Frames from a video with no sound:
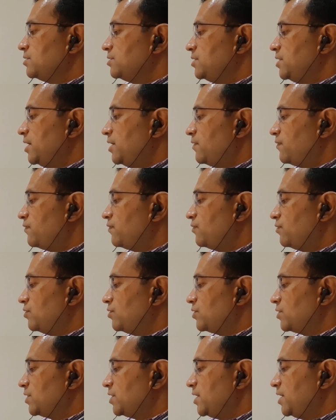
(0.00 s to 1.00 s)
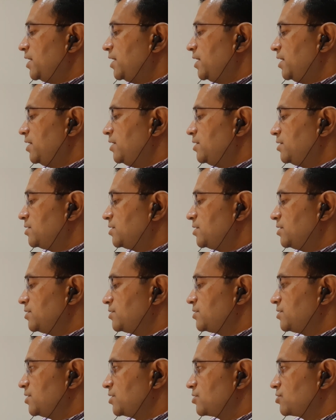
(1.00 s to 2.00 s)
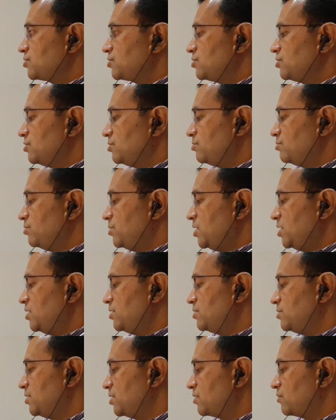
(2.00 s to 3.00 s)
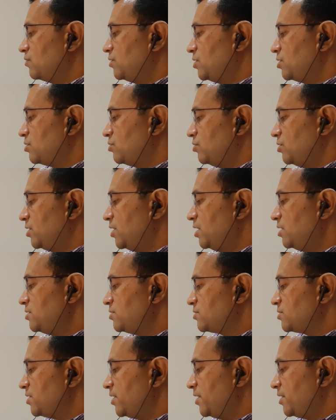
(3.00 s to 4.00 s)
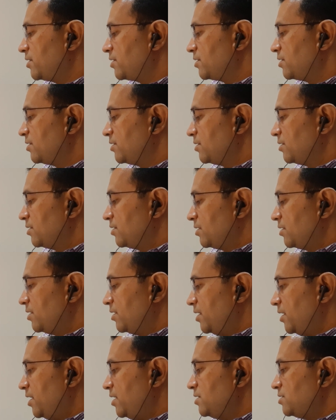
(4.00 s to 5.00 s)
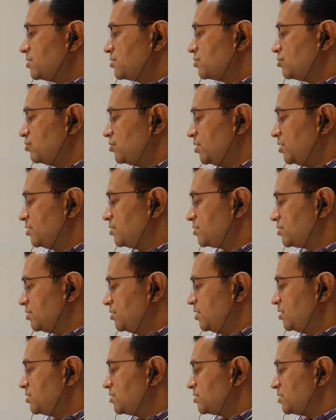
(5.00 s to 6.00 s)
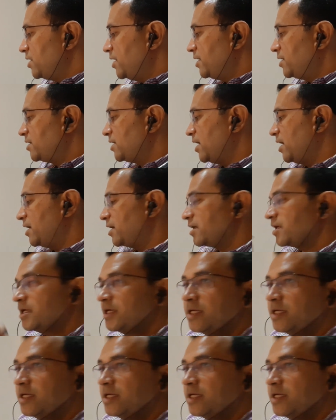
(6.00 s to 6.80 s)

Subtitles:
Therefore A intersection B is equal to null set. Hence students, this set are